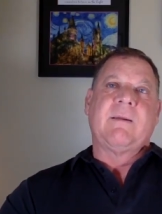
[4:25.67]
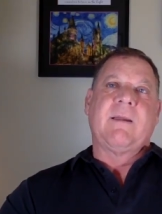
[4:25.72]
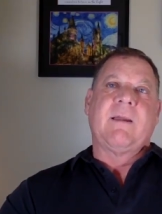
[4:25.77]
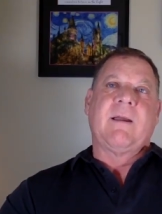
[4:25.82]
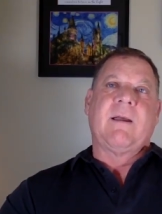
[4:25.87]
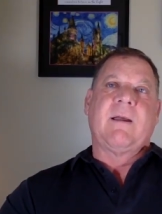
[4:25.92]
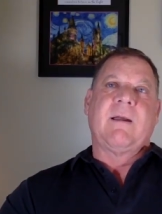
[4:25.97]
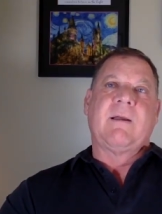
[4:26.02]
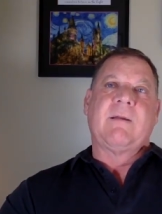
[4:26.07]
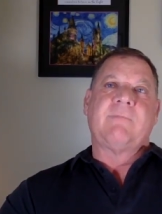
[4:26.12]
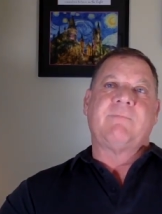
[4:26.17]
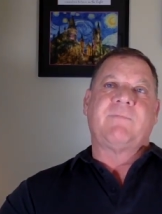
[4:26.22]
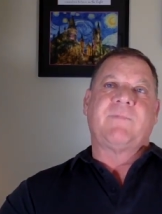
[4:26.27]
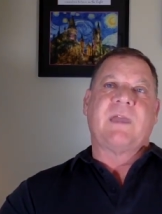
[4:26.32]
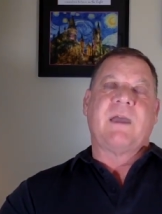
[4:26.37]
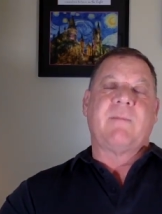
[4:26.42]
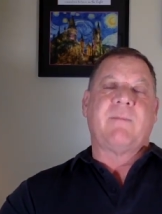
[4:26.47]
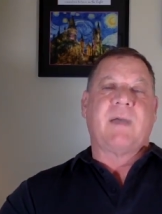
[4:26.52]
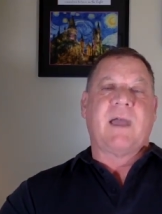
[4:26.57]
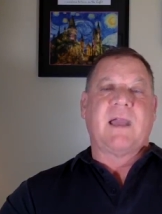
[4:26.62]
um,
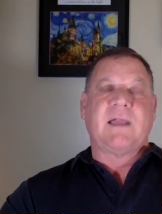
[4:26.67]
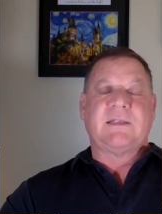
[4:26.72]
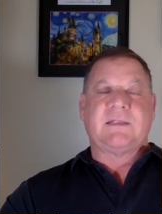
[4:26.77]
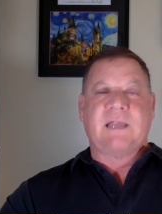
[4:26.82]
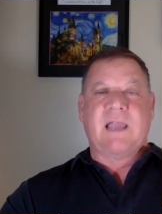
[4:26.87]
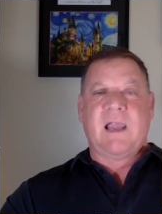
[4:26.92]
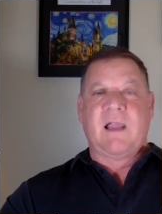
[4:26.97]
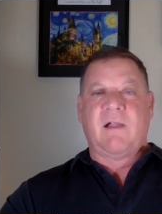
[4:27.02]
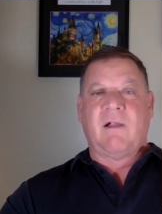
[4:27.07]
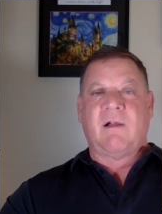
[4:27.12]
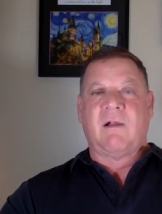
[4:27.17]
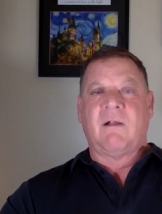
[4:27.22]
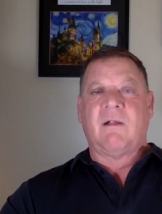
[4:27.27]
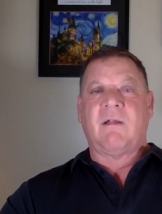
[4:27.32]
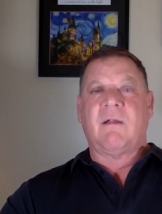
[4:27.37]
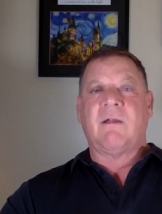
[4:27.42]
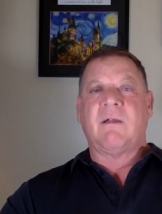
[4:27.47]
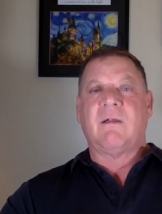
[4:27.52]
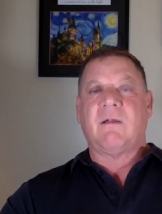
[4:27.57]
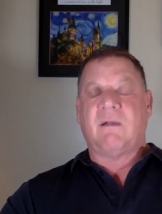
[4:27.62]
that might take her
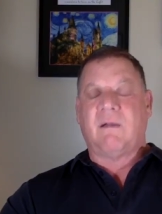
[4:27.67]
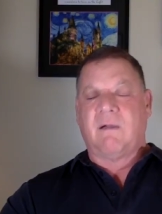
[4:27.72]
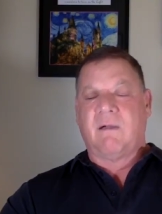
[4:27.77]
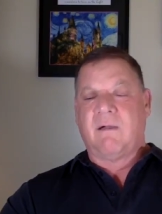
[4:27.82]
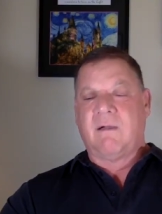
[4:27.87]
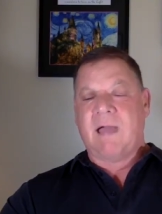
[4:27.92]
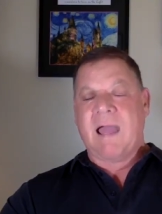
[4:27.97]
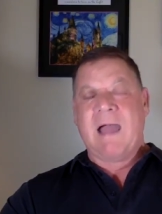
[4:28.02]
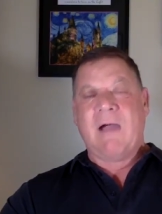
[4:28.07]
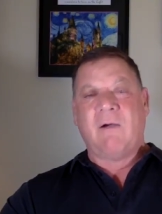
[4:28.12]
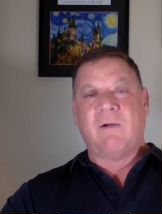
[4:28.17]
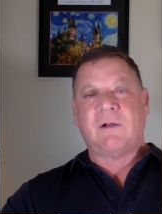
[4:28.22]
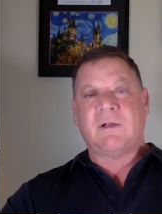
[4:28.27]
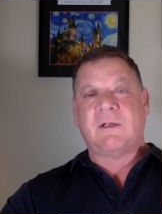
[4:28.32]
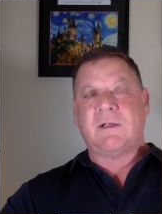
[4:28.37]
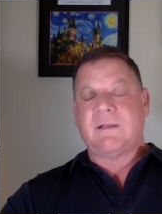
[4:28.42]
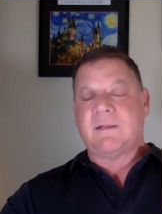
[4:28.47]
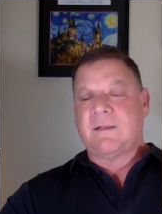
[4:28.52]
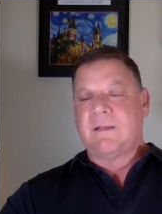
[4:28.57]
uh, out.